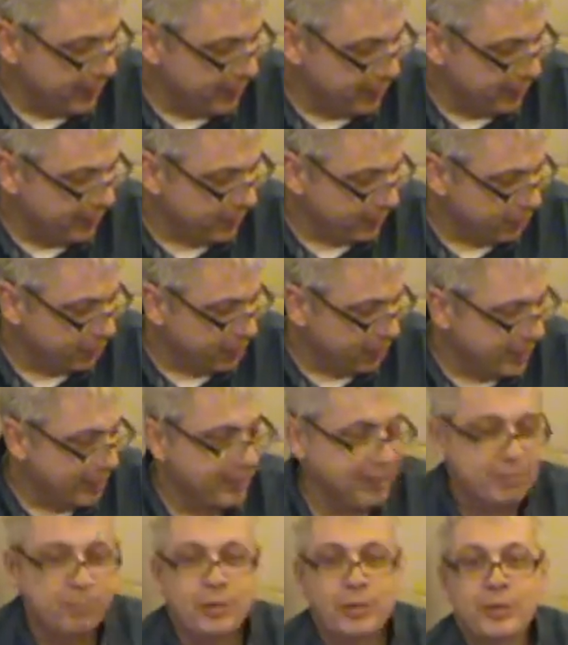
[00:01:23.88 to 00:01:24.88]

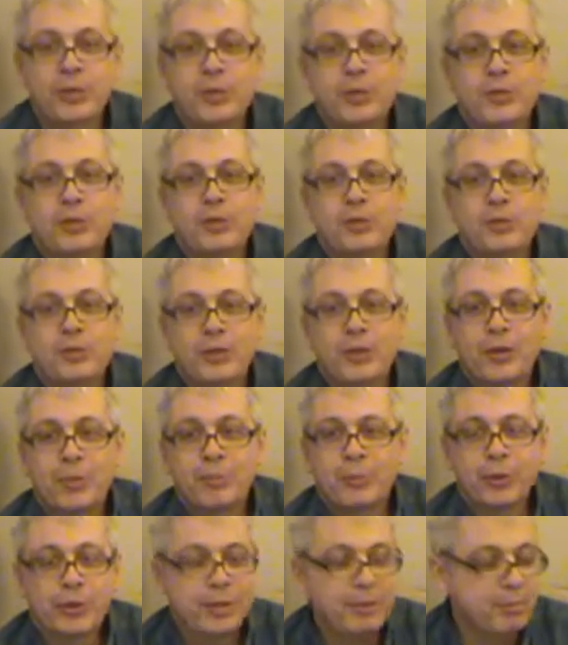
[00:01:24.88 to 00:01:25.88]
electronic blues is still
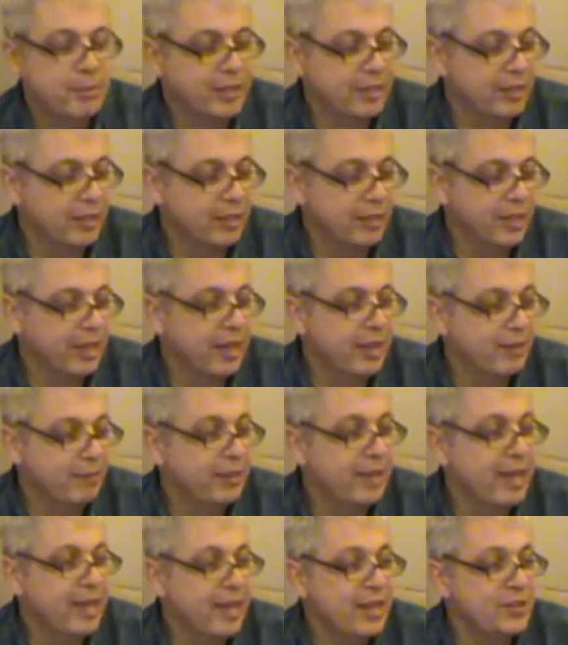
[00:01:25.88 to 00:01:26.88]
pretty much alive.
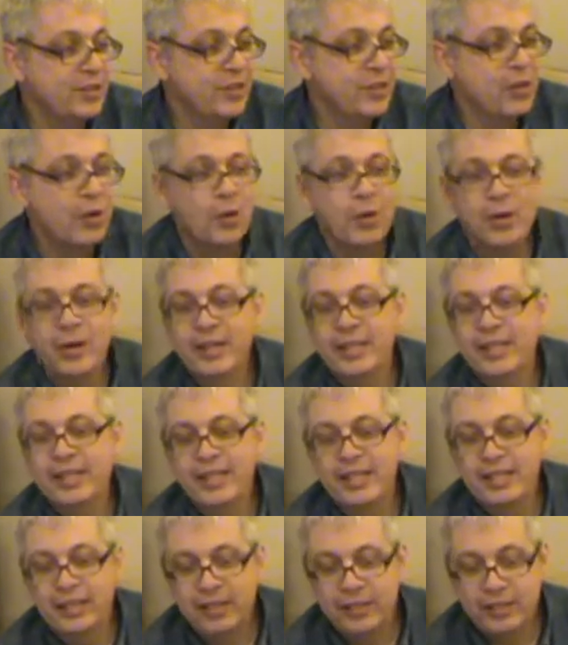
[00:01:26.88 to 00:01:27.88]
It has an
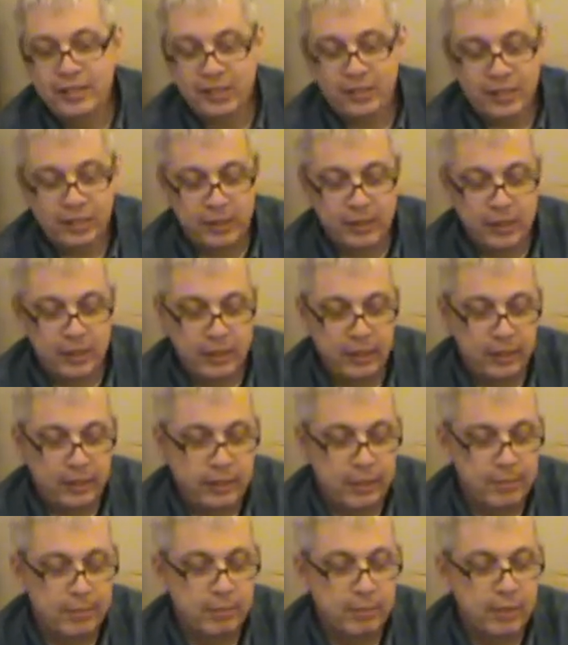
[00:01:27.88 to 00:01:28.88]
audience,
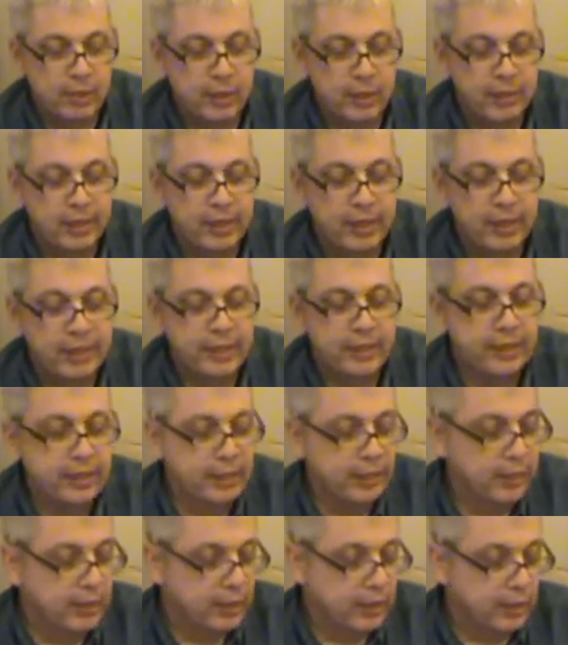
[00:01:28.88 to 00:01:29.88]
um, unlike
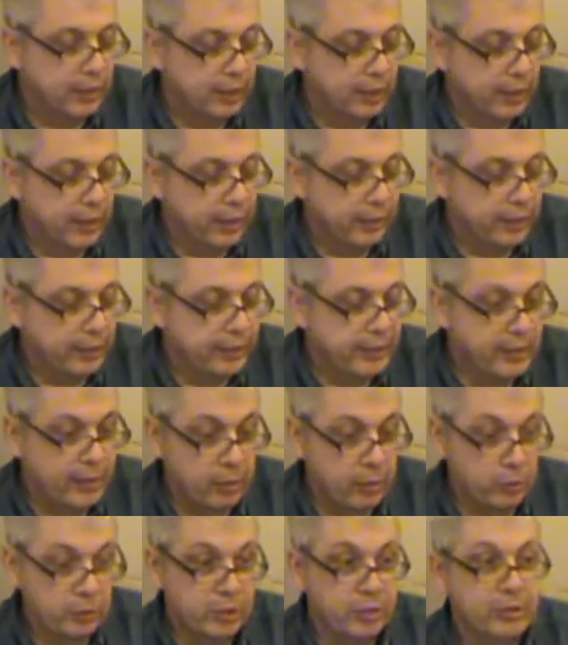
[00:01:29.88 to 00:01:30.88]
the
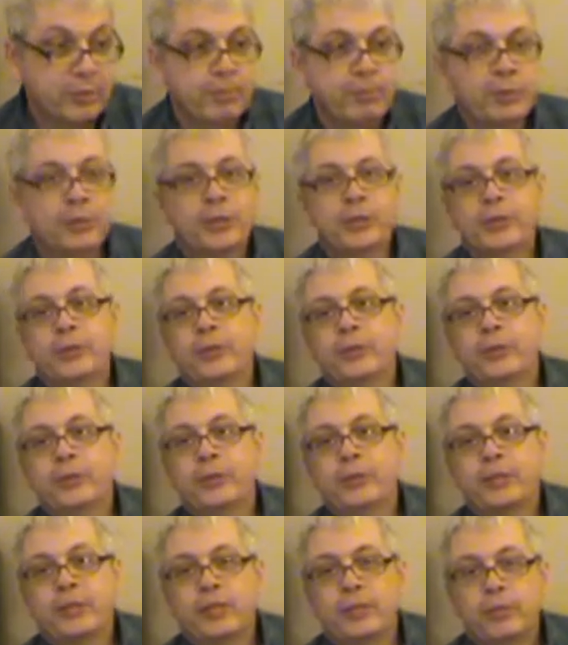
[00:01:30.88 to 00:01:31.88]
Delta
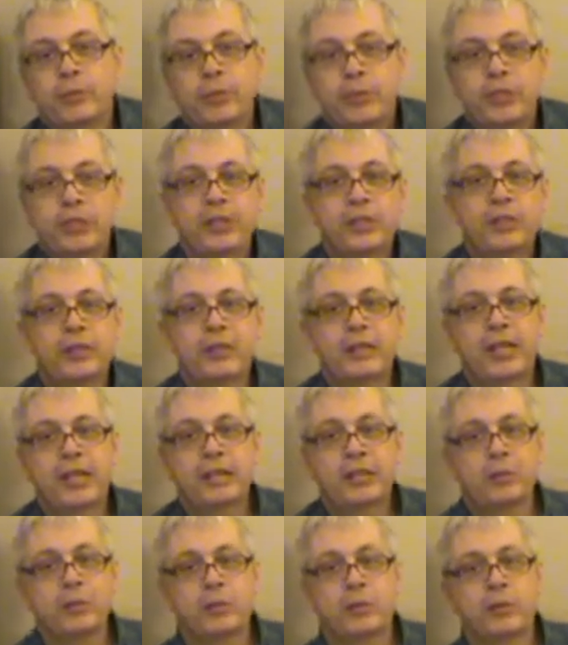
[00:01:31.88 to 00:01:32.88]
blues, which is
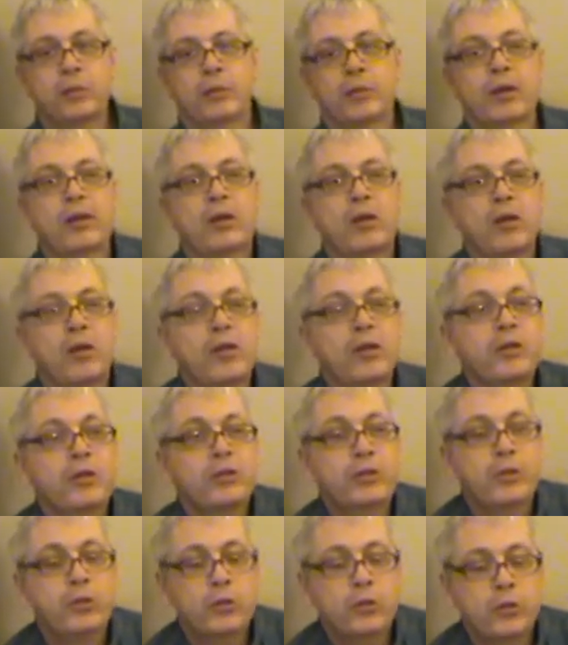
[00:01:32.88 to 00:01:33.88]
has gone
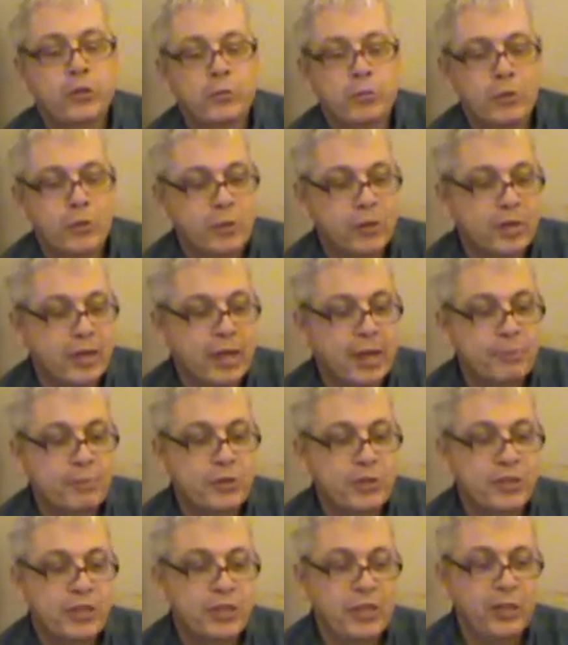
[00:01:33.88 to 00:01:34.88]
to more
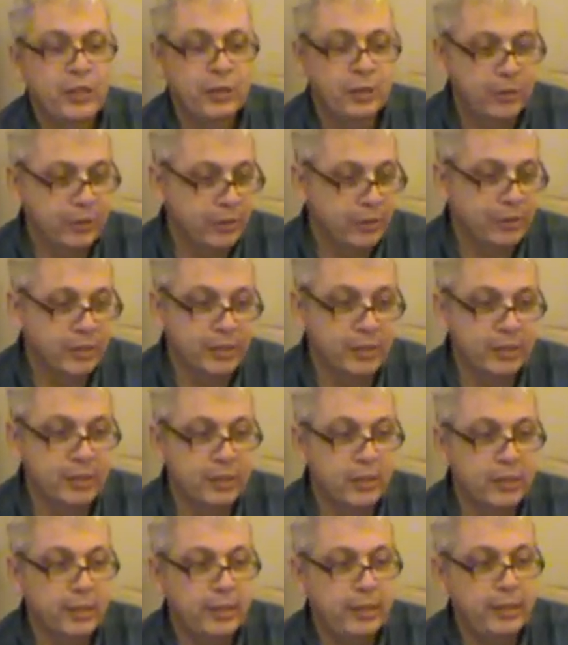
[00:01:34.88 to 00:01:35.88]
obscure,
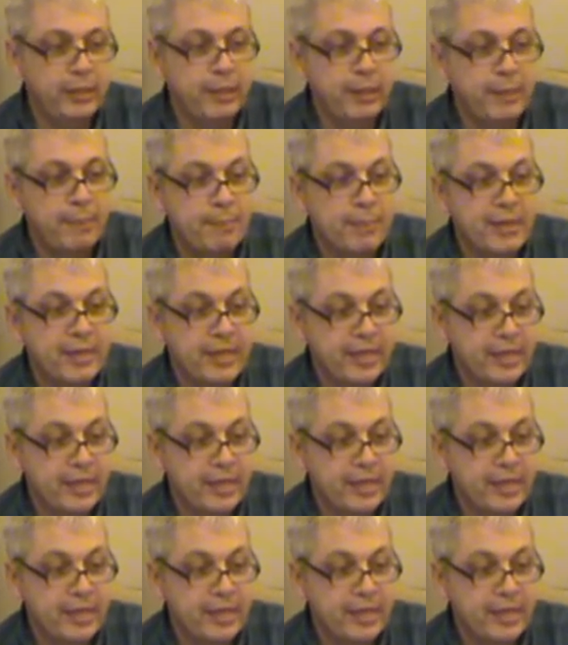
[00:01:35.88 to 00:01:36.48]
um,